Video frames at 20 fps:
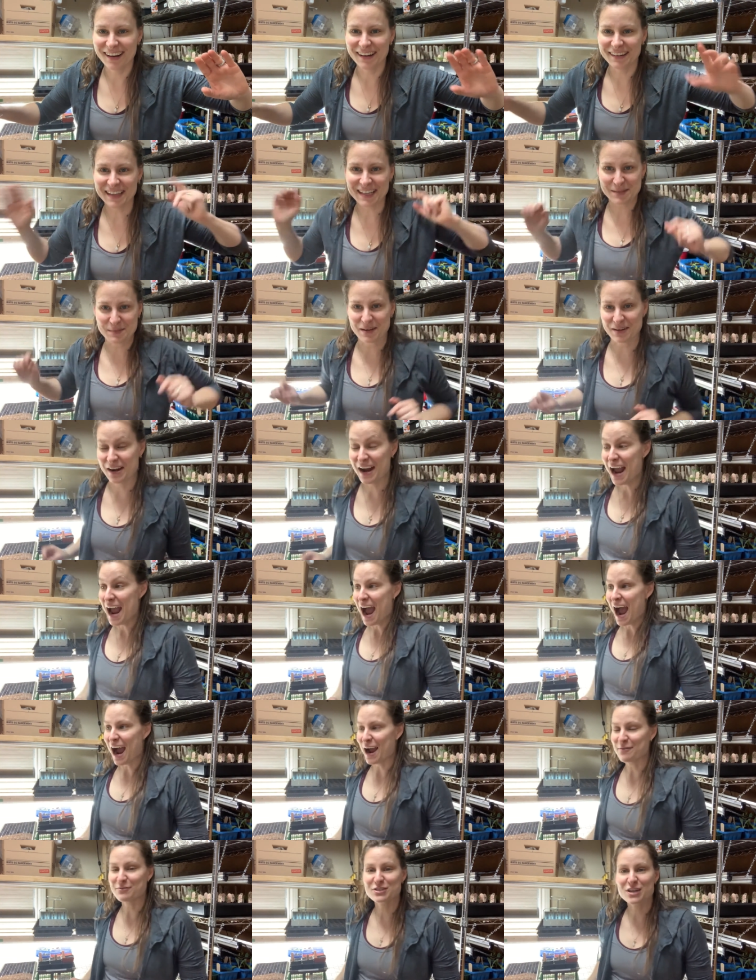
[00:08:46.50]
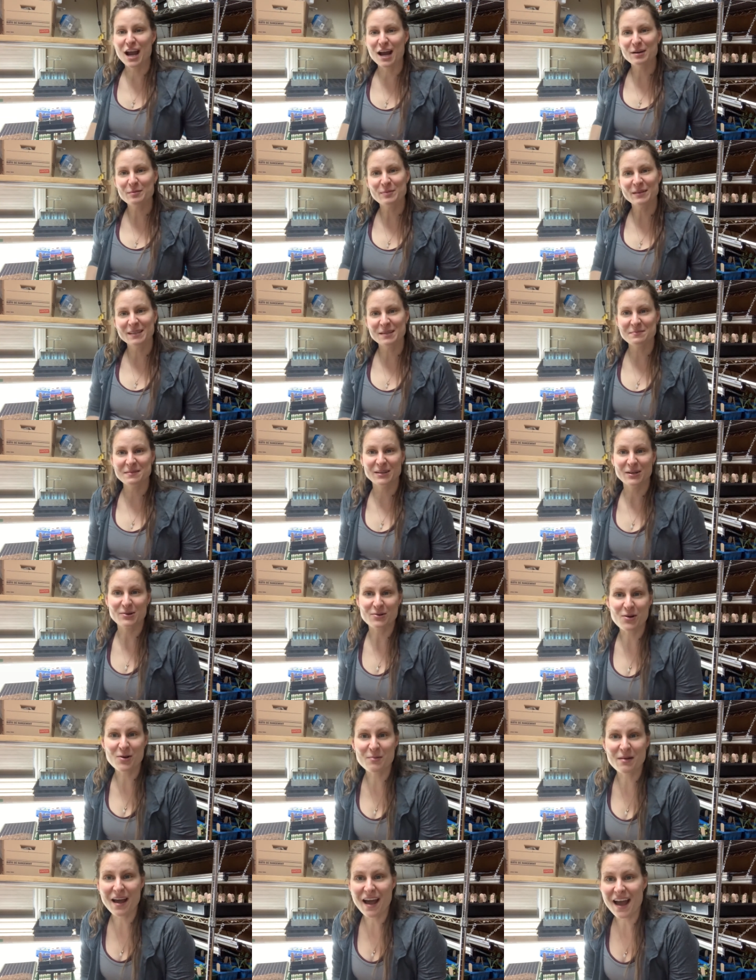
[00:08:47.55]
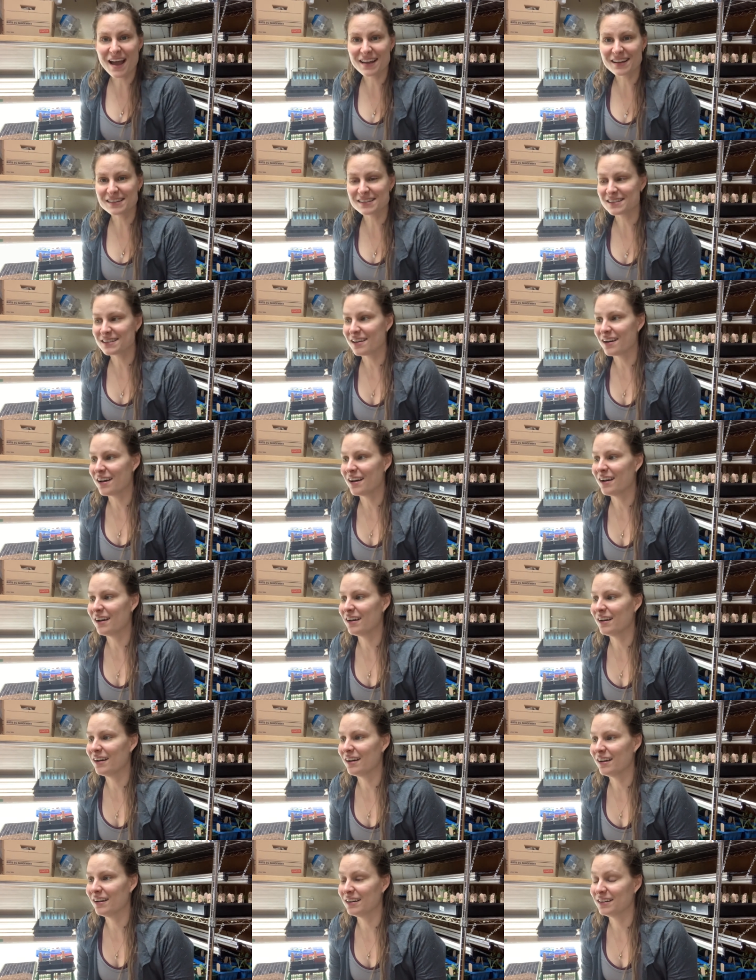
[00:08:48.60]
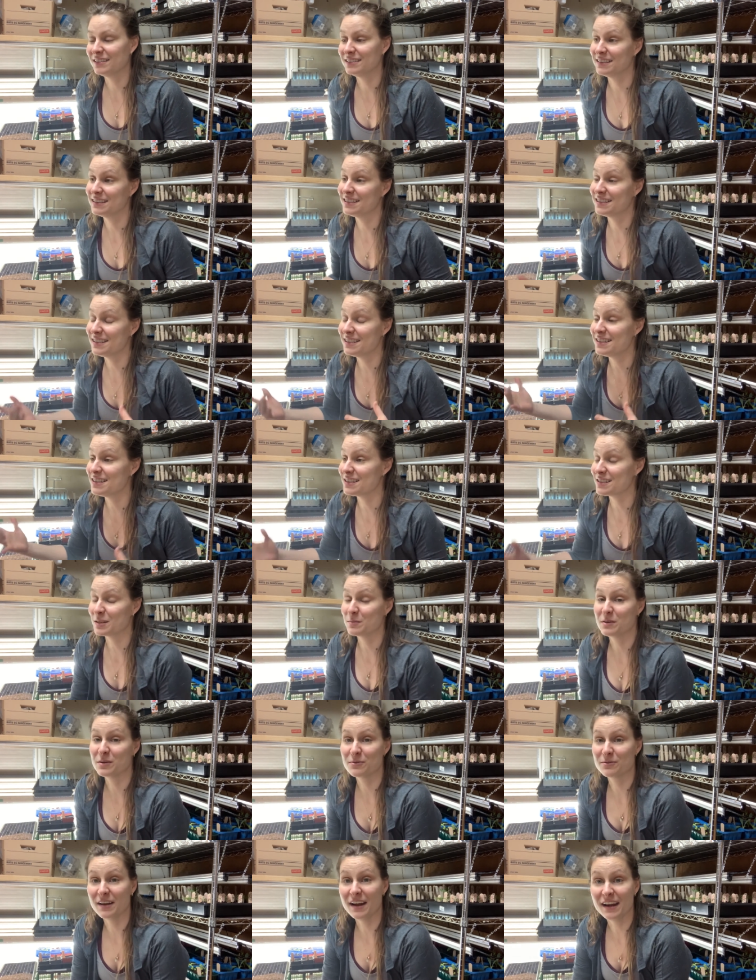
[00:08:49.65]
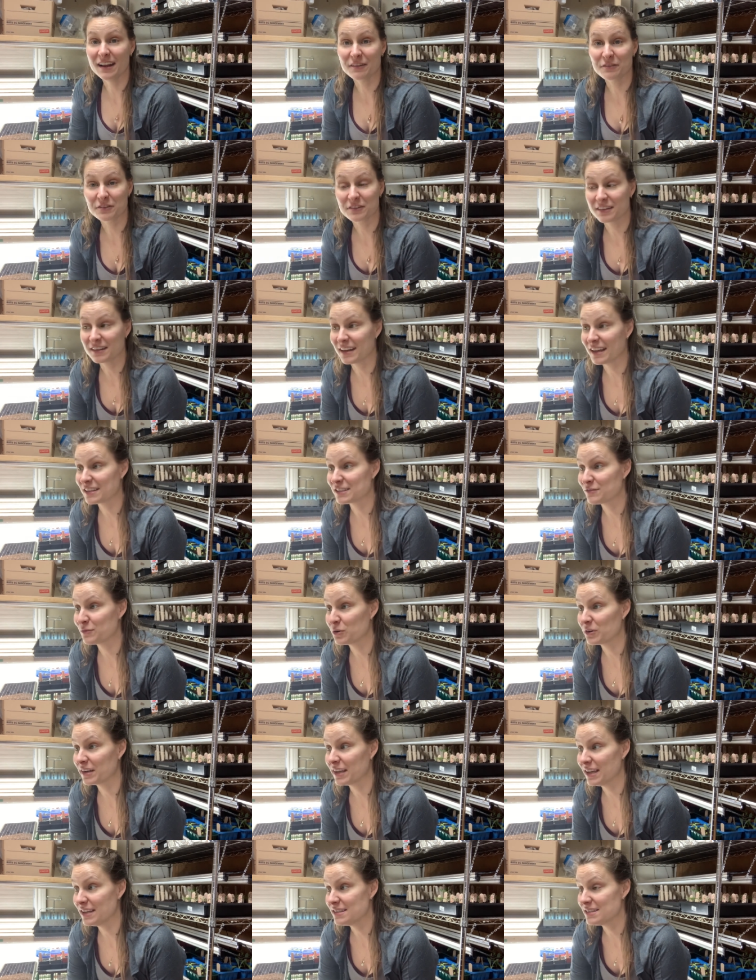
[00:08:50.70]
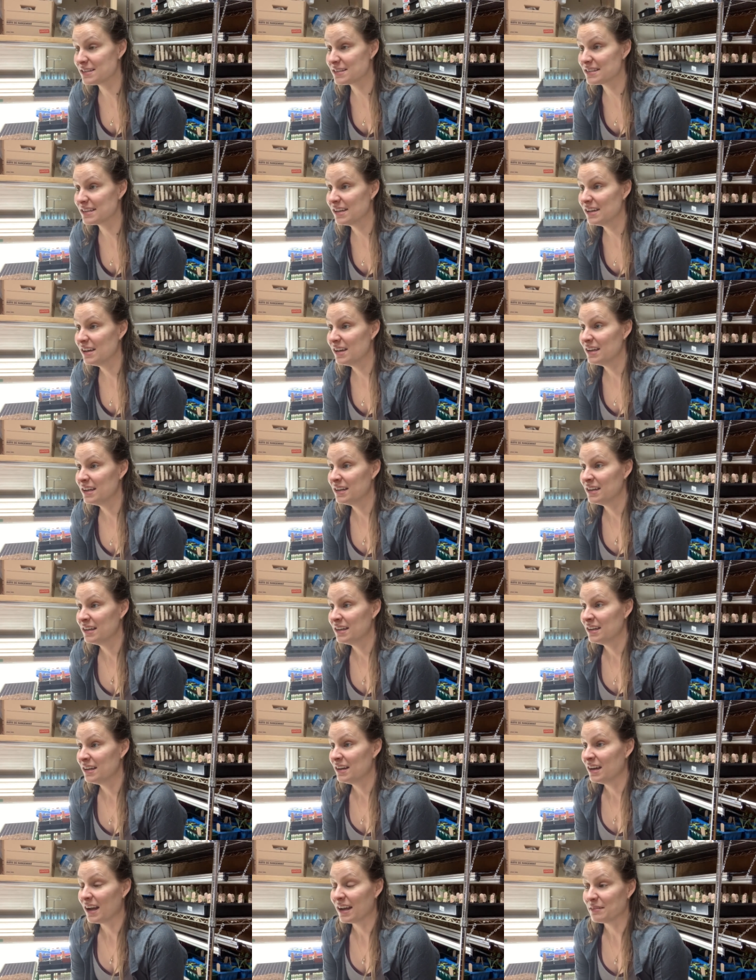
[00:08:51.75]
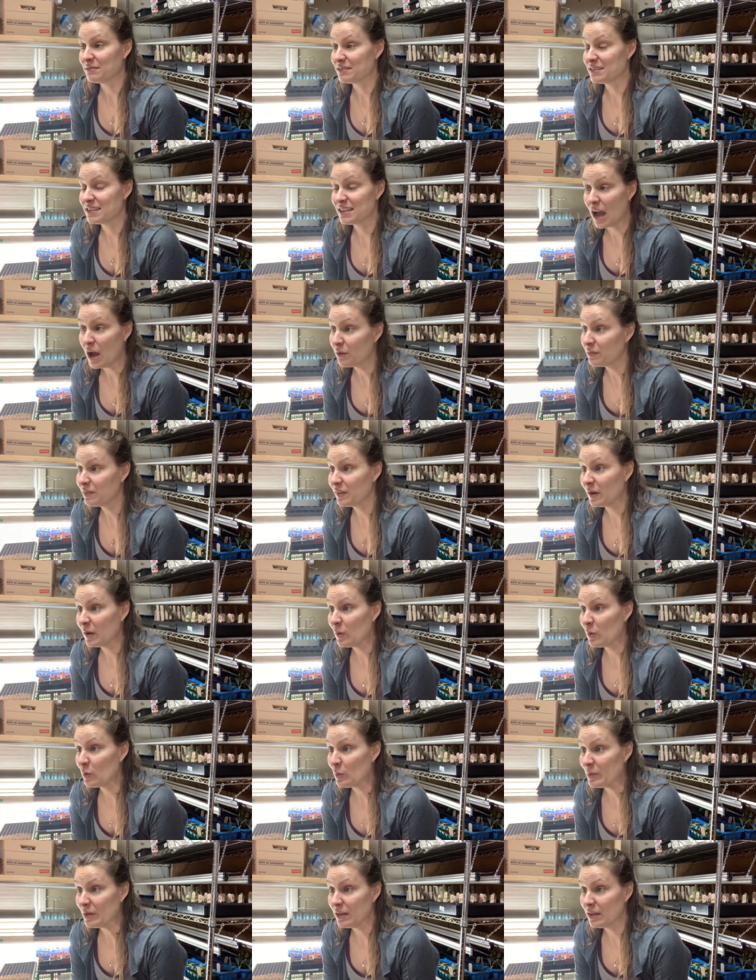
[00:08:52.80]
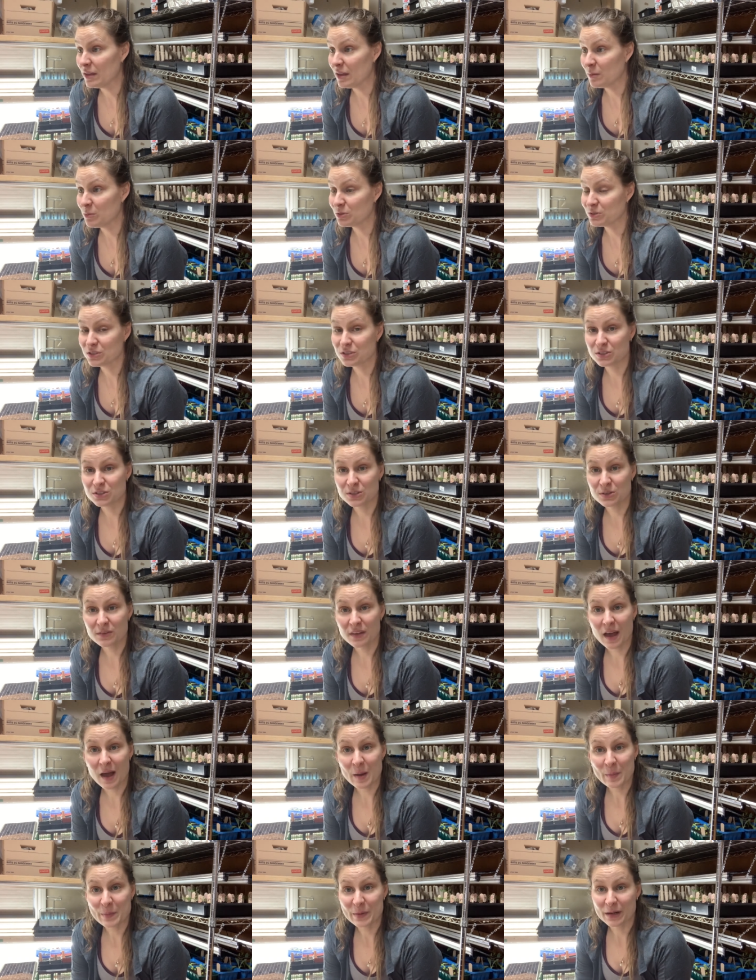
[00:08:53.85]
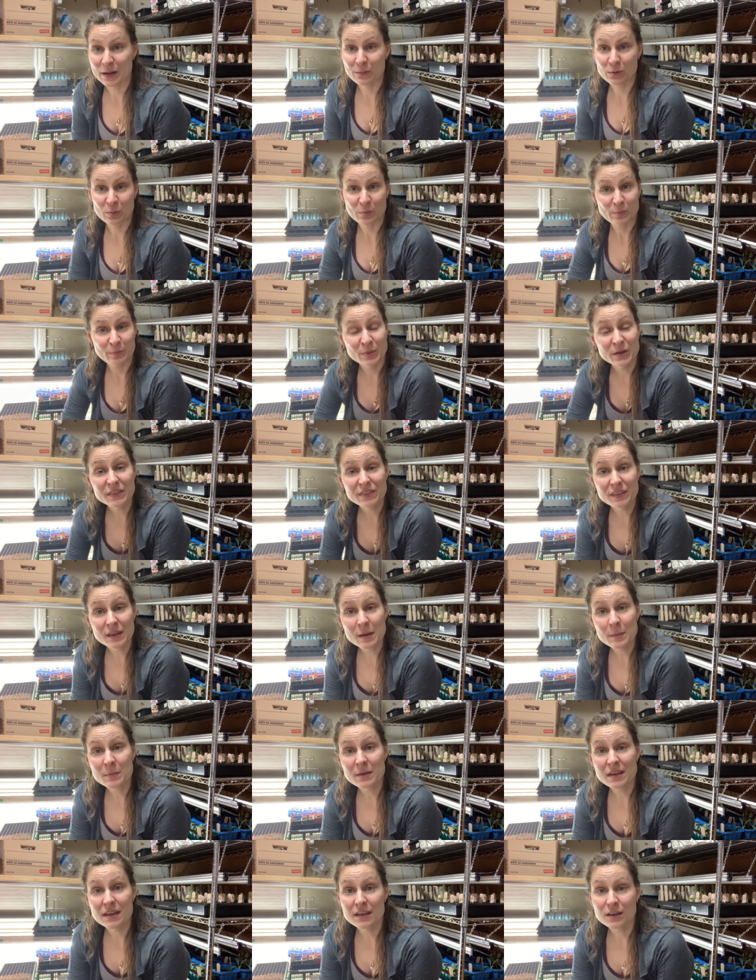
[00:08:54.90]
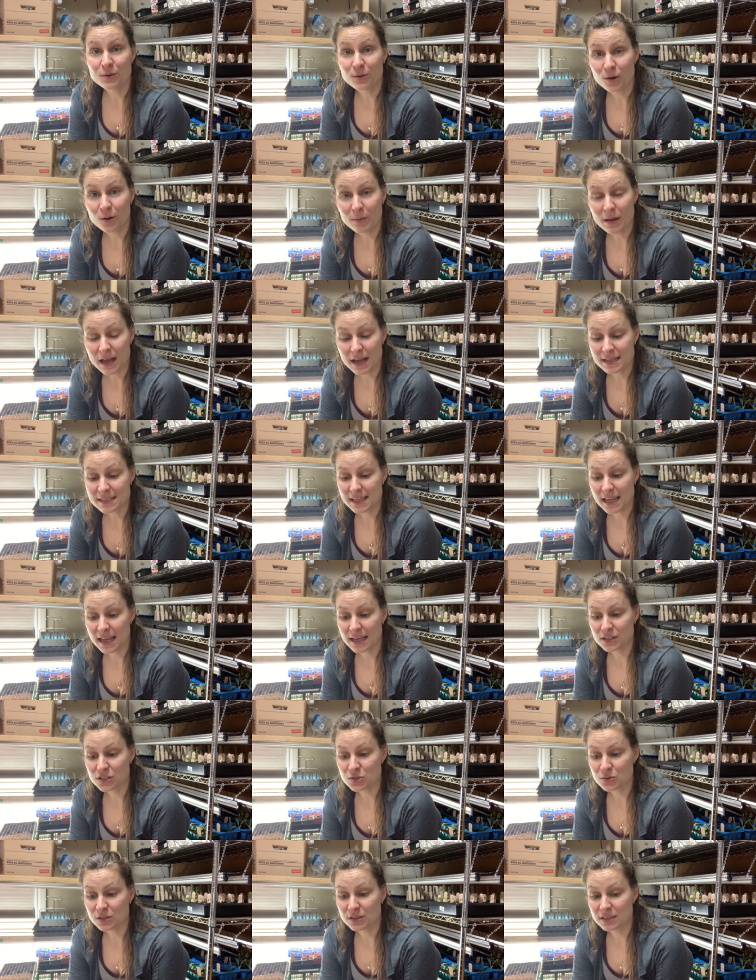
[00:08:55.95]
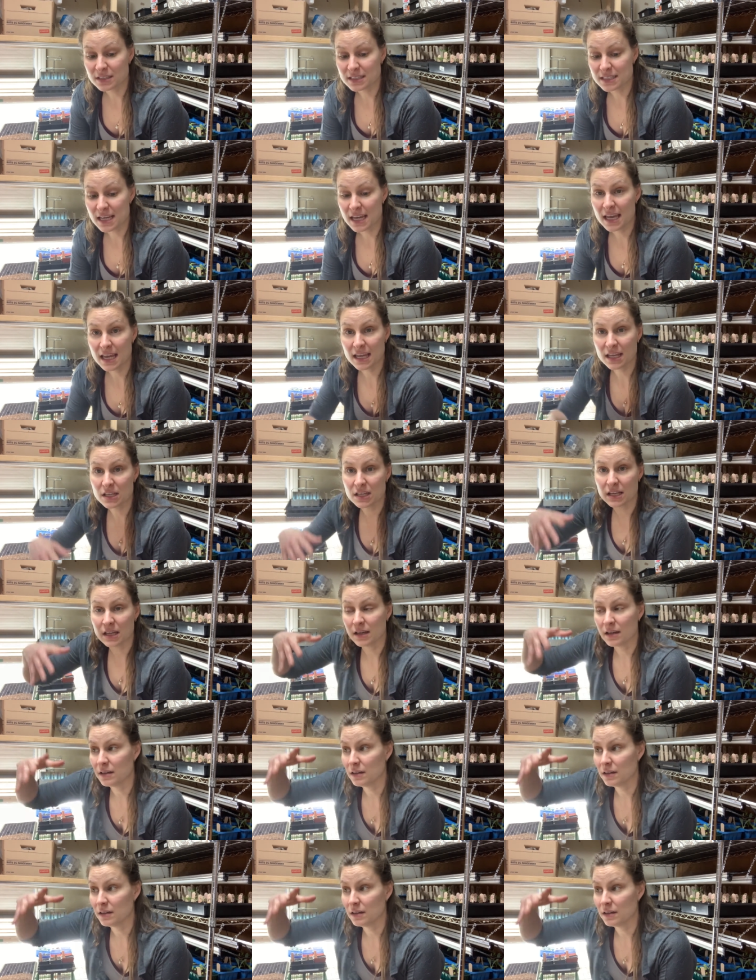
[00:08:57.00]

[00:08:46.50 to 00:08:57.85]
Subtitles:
that's better. I'm trying to put them in grow bags since it's going to be raining for the next 4 days. I doubt that I will be able to do that, but I will put them in grow bags, and during the day,